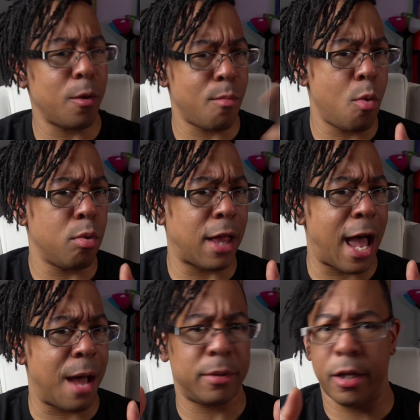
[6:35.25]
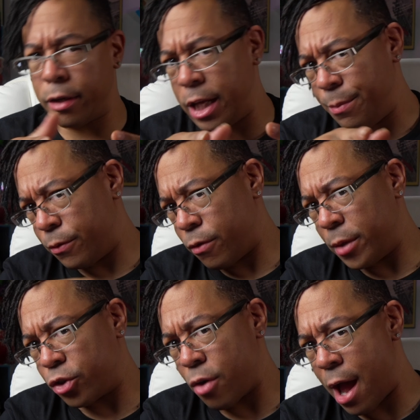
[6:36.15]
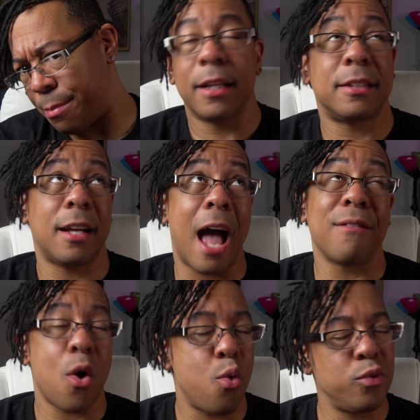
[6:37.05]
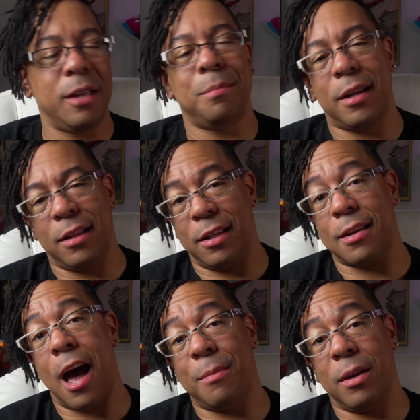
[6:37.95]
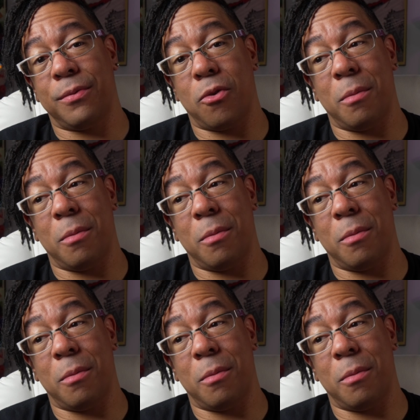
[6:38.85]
mobile app that'll keep you from the trap. Listen, I've only been in this hobby for